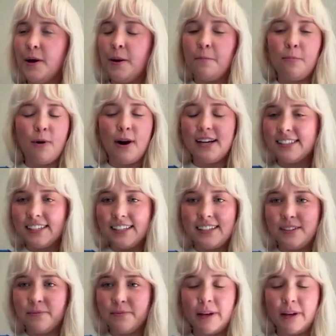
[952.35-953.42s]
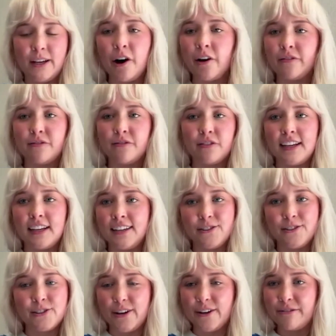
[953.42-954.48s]
embracing and being confident in
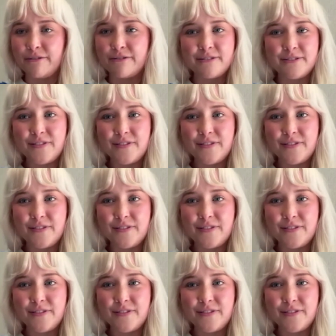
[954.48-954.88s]
yourself.